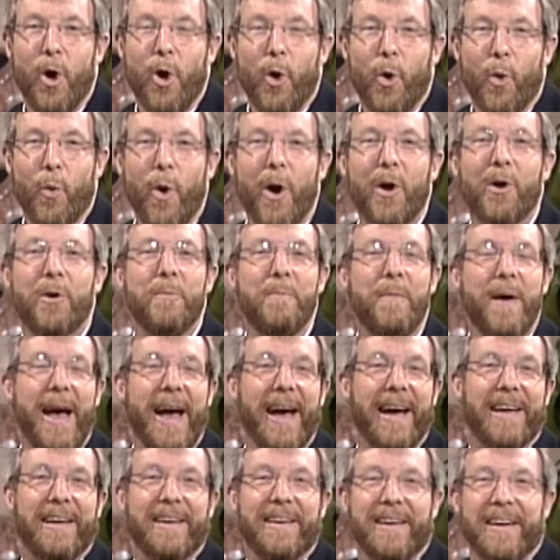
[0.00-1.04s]
Welcome
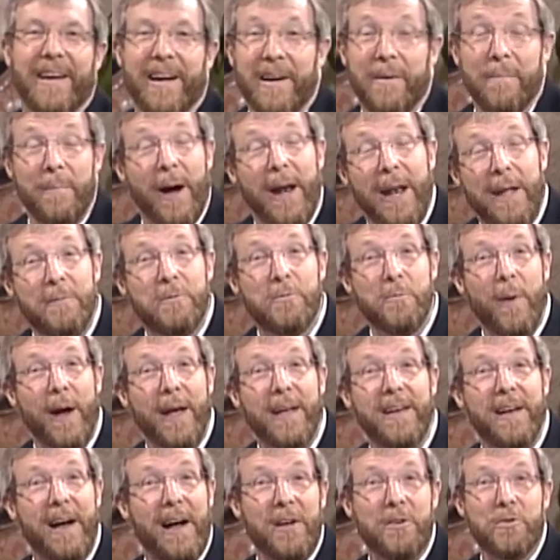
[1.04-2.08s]
back. My name is
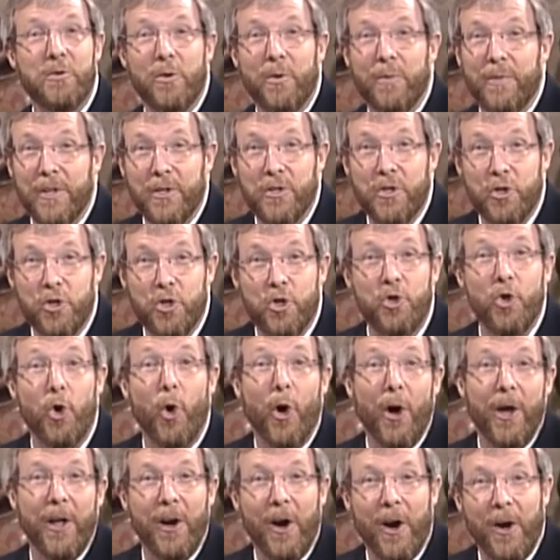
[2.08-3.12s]
Mike Cosgrove. This is
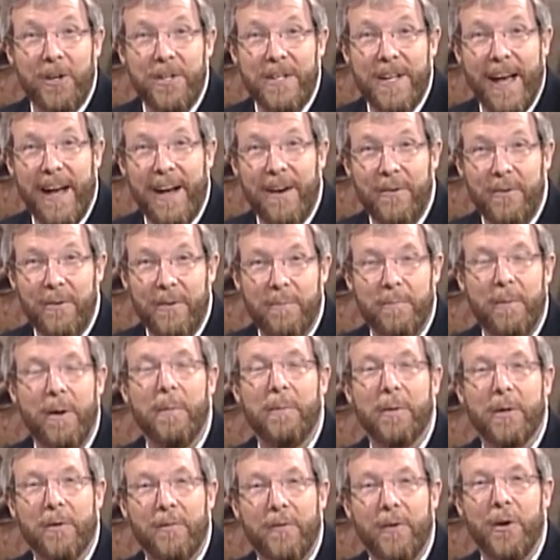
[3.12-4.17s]
Joy in Our Town, the
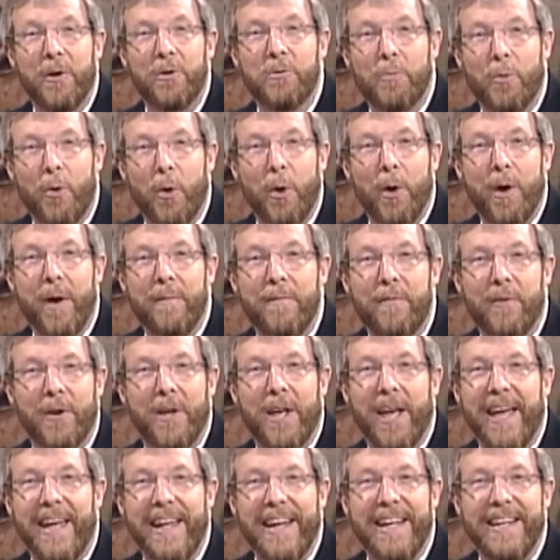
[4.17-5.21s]
public affairs program for
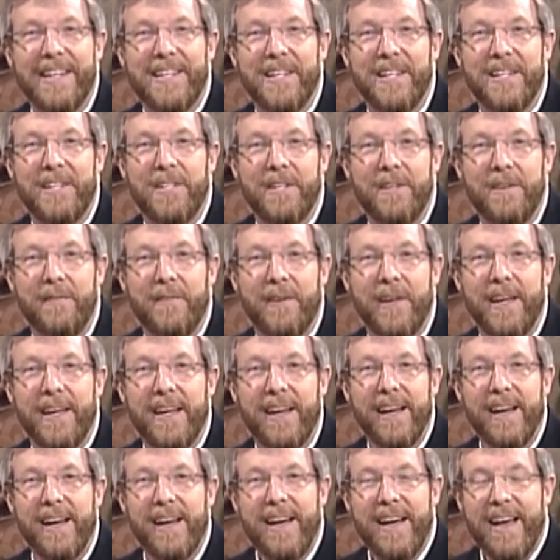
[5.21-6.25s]
KNAT-TV.
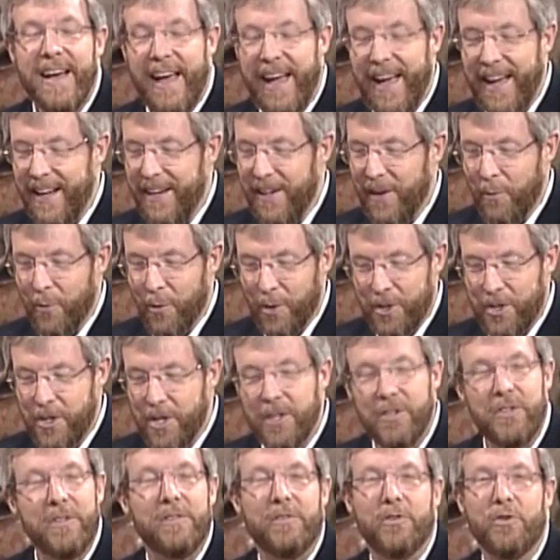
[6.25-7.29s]
And we're
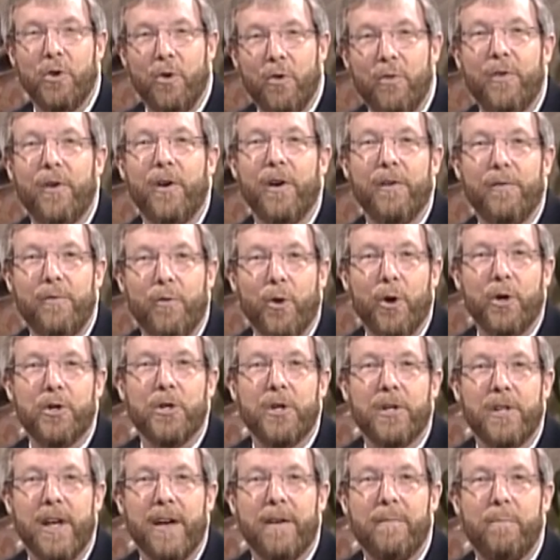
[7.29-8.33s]
just so very
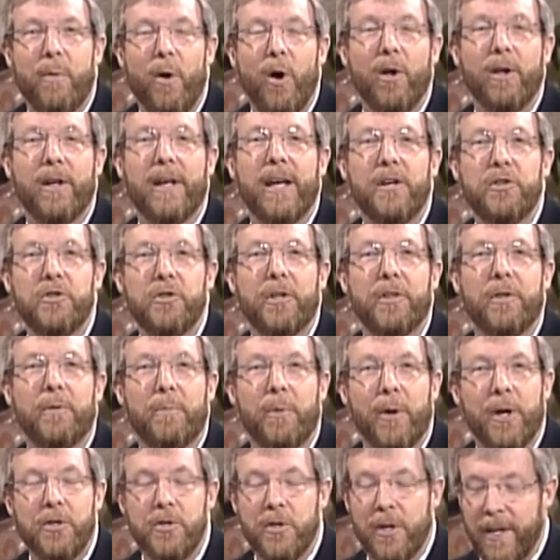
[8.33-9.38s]
fortunate to have Paul Gessing, the
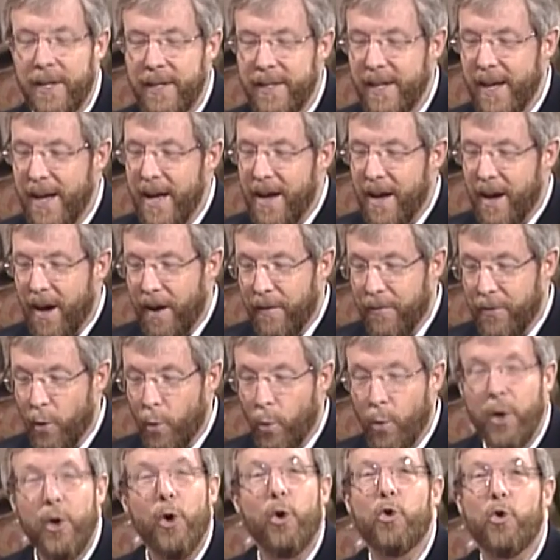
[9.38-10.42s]
president of the
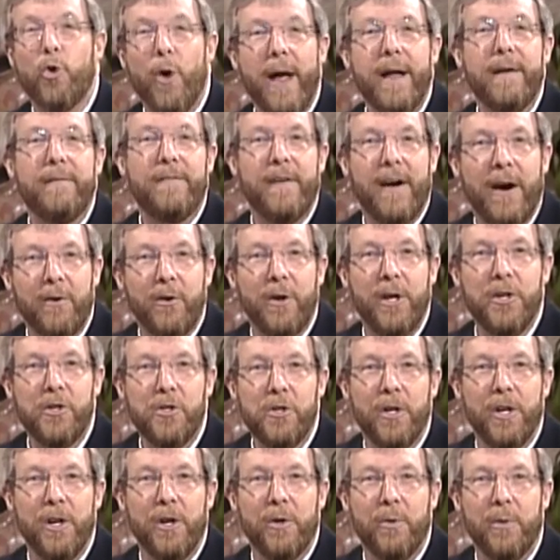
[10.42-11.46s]
Rio Grande
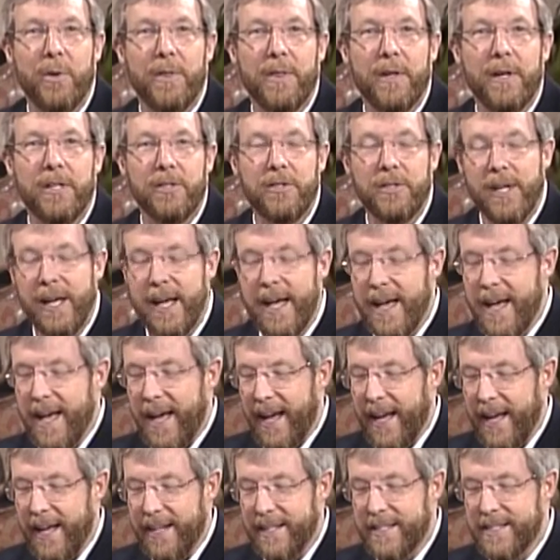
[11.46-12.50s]
Foundation, here with us.
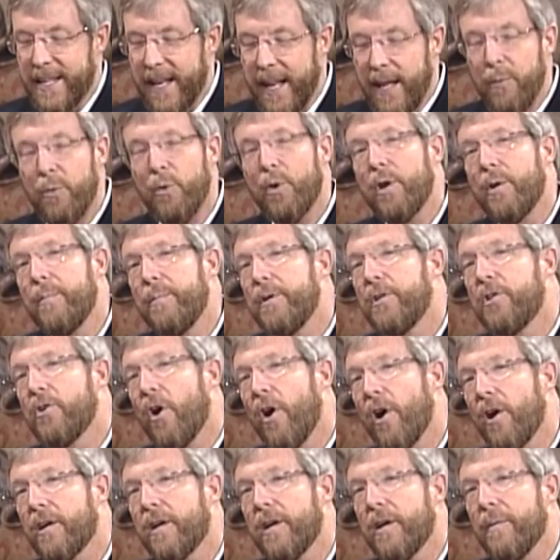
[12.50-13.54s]
And today we're going to be
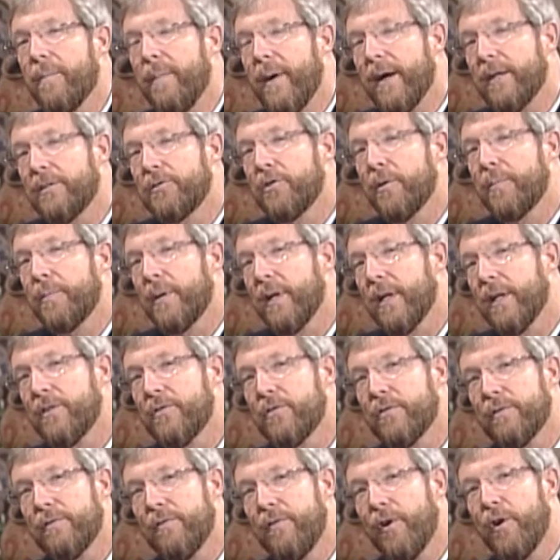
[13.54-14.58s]
talking about something that's
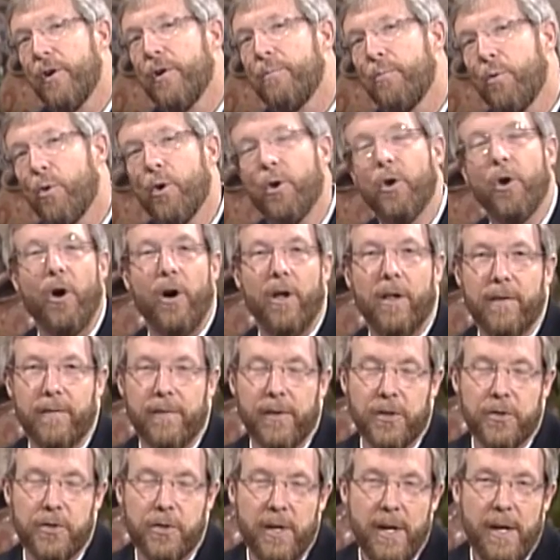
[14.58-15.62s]
very important to all of
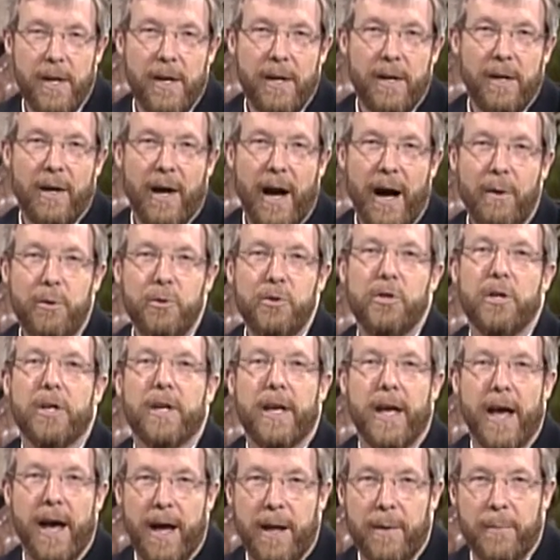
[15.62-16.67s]
us. How is the
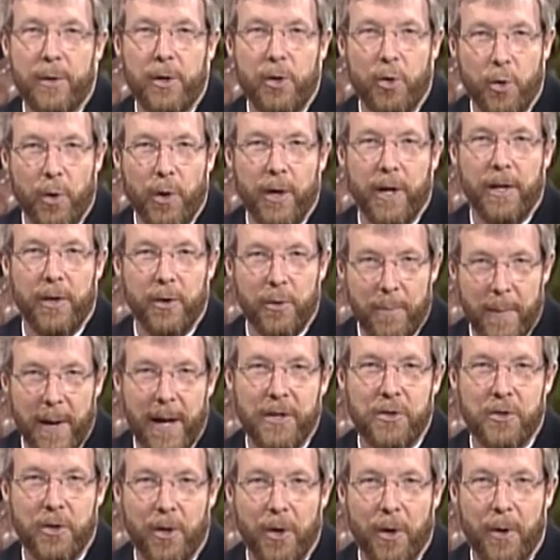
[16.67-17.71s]
economy doing in New
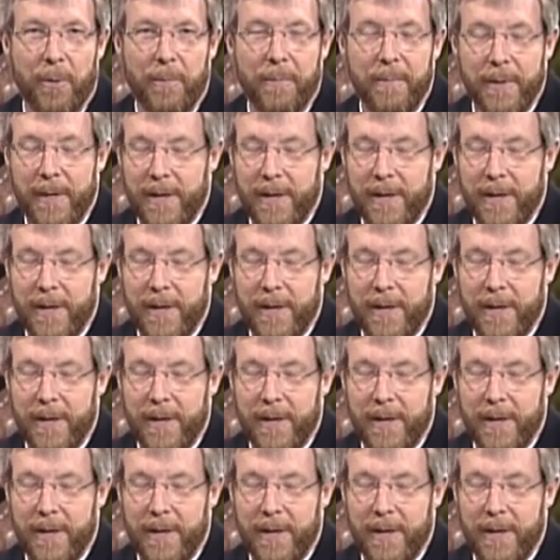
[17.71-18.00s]
Mexico?